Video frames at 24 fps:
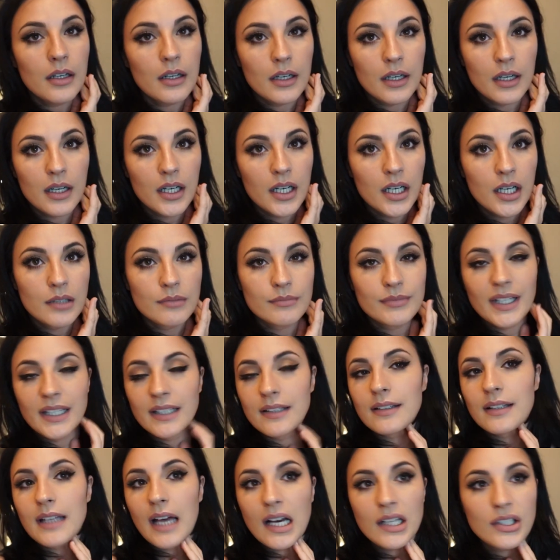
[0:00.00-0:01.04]

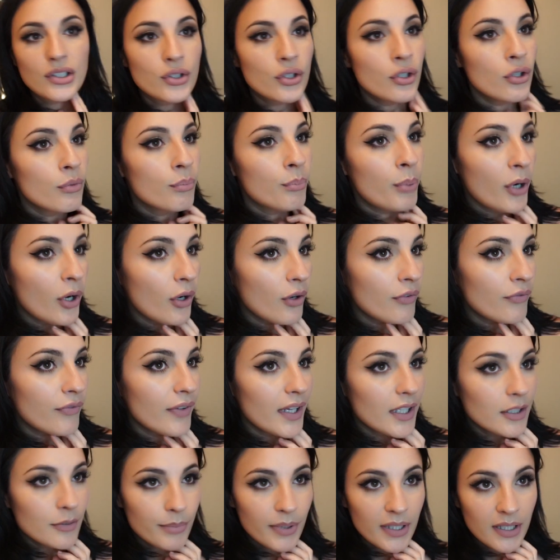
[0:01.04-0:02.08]
It's not too
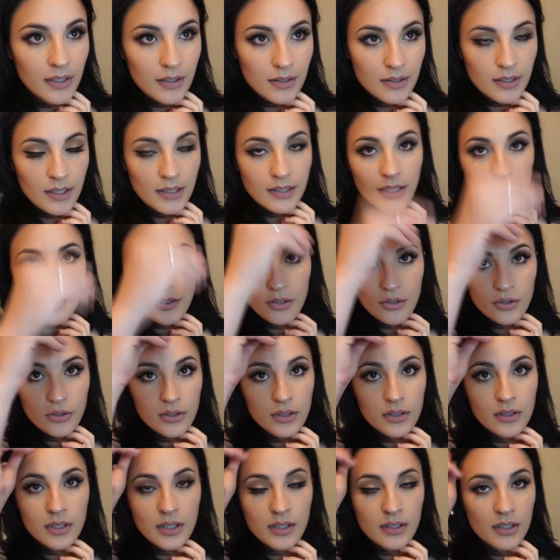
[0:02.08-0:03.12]
perfect because I did use
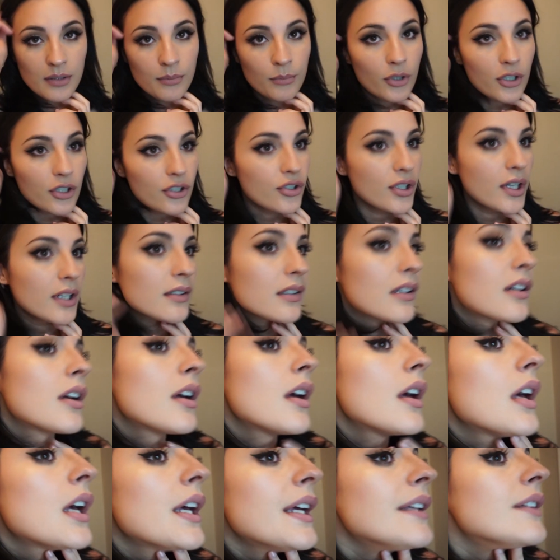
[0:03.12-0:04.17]
a tinted moisturizer,
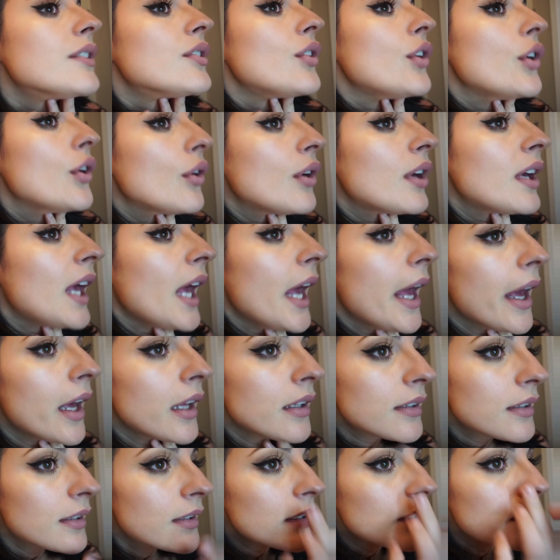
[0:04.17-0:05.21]
so you
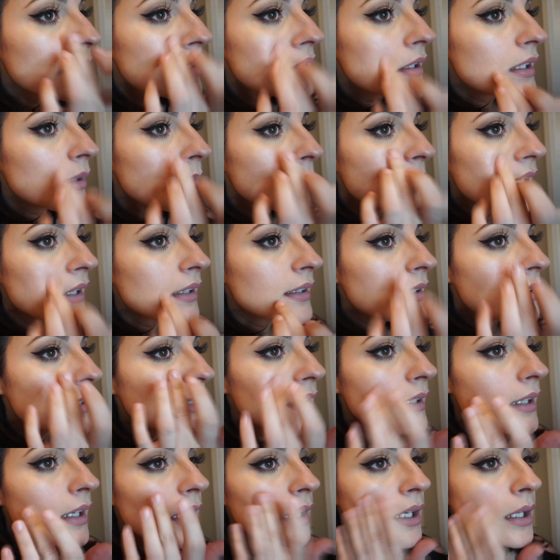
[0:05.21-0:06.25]
can still see my
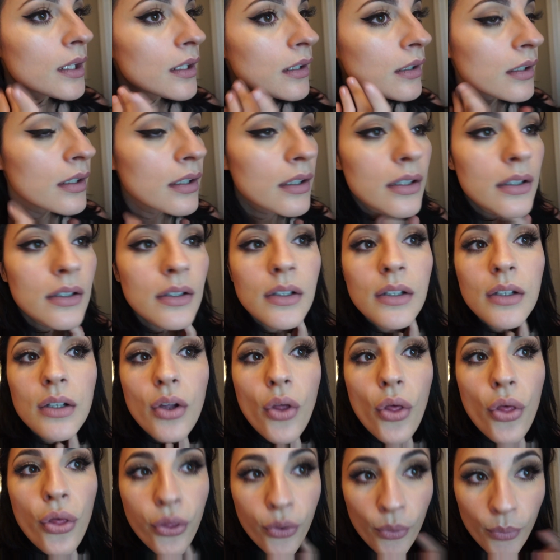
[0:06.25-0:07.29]
skin
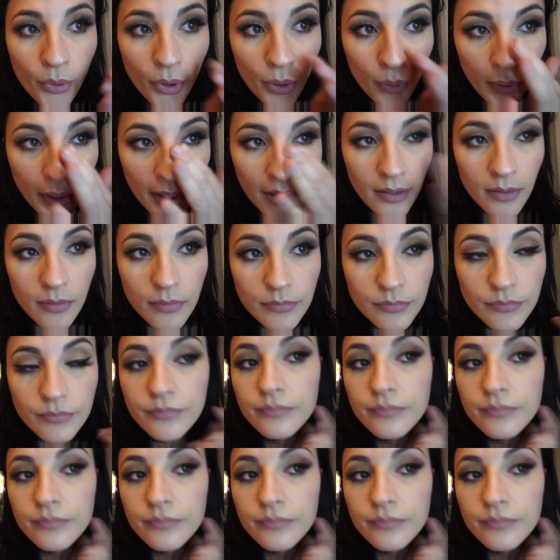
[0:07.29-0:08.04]
through it.